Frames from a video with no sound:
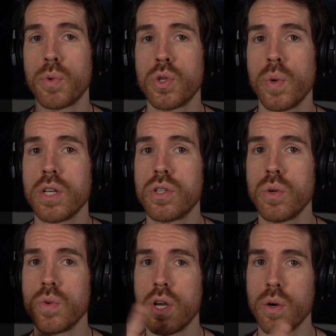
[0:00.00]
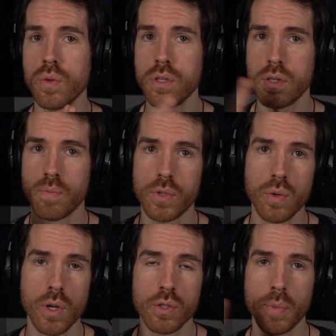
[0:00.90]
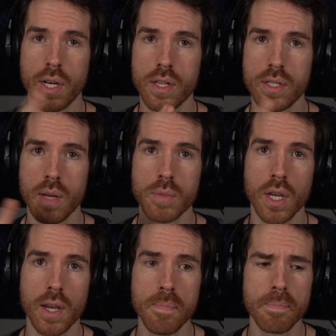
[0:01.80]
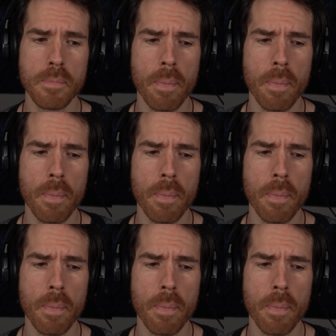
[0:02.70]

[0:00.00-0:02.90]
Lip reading: between 2 notes played at the same time.